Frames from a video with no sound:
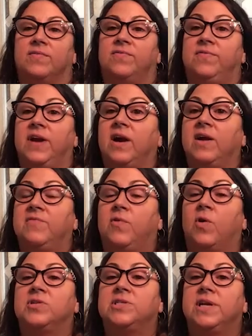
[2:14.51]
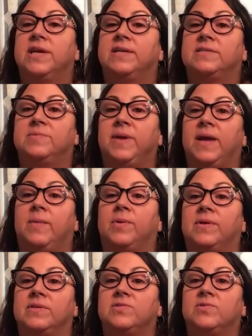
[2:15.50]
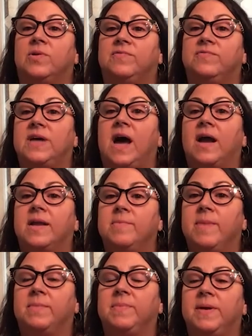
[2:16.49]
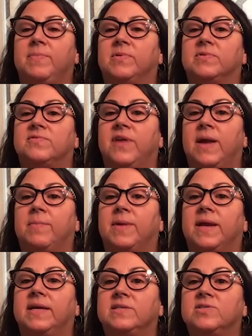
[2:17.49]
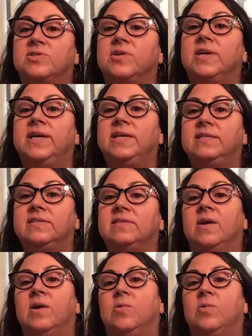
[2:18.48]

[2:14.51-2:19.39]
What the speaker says: very fortunate to be able to sort of document people's family histories,